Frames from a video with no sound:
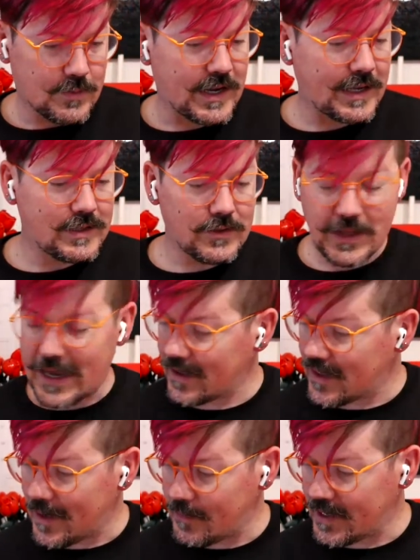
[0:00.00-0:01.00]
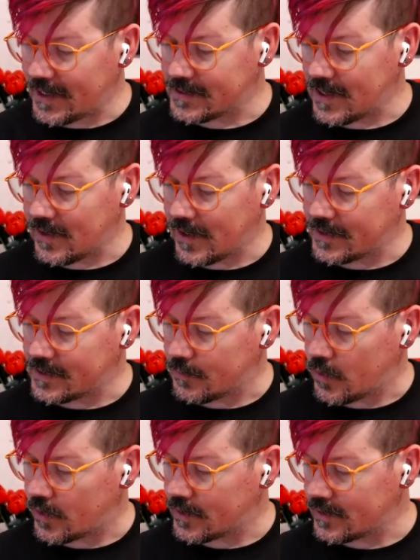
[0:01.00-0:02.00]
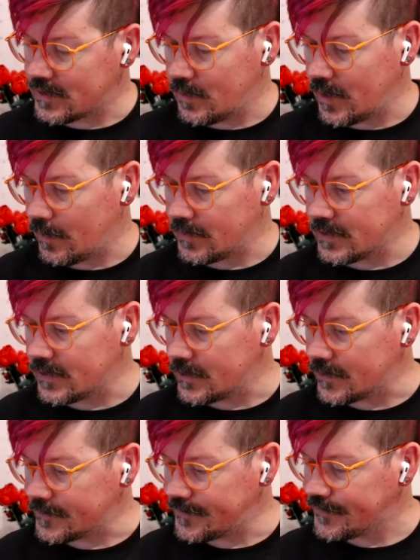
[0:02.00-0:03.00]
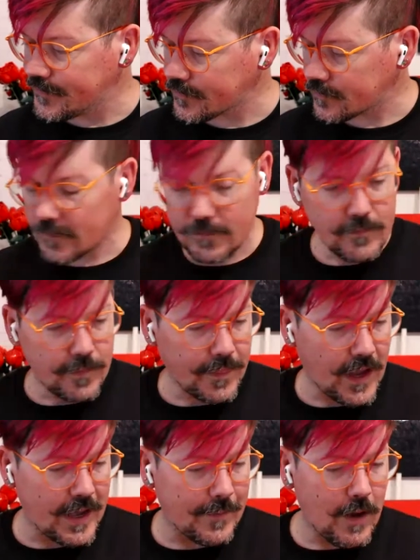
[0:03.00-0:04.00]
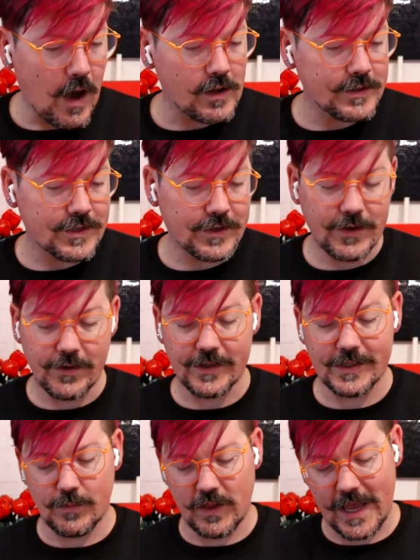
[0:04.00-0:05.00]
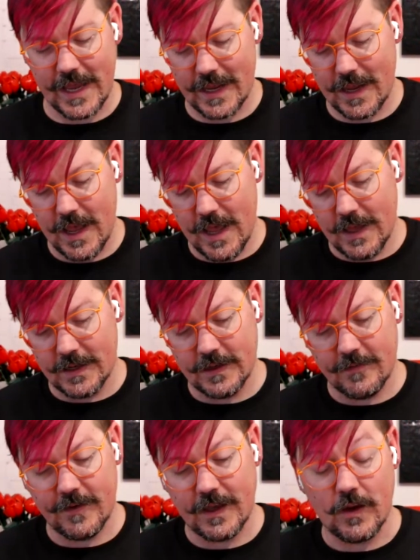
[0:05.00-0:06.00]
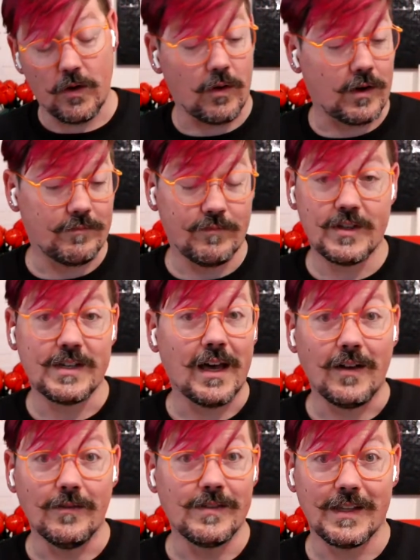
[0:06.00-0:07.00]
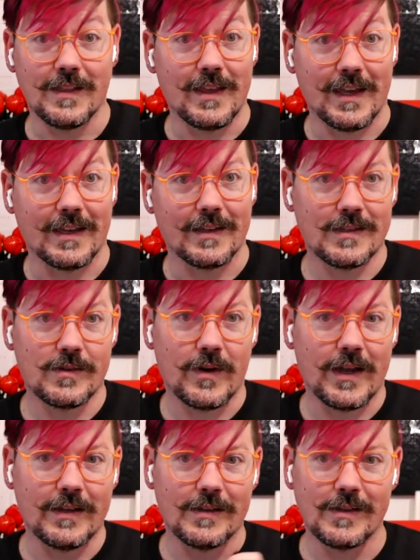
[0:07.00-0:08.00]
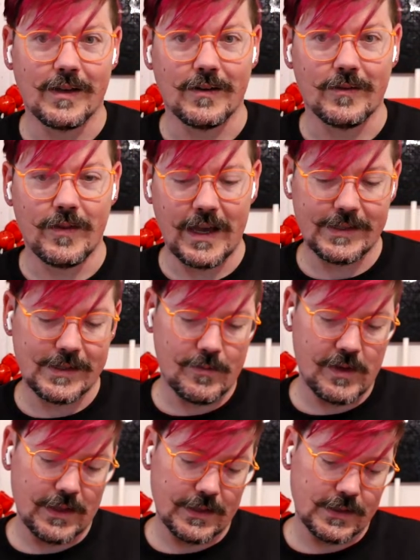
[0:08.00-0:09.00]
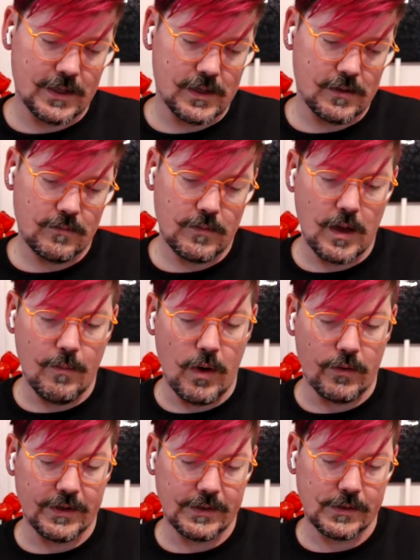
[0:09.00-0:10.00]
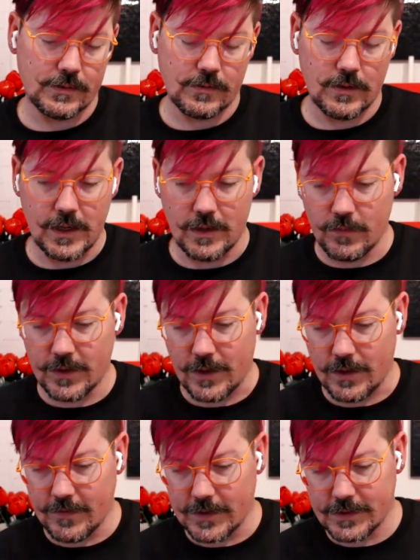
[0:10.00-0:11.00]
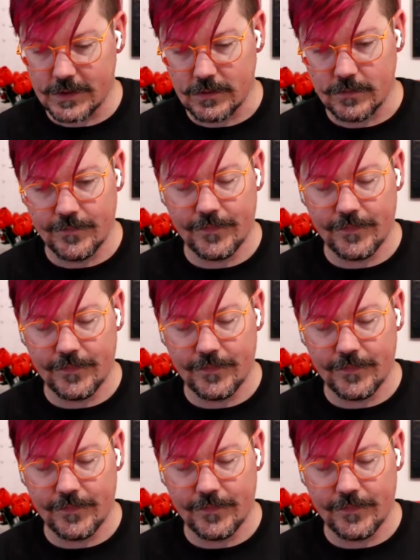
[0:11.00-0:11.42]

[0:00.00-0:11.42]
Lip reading: But I do like that because I think it's important to be able to alter your display to fit your shelves and things, right? So that's something that's a bonus with all of this too.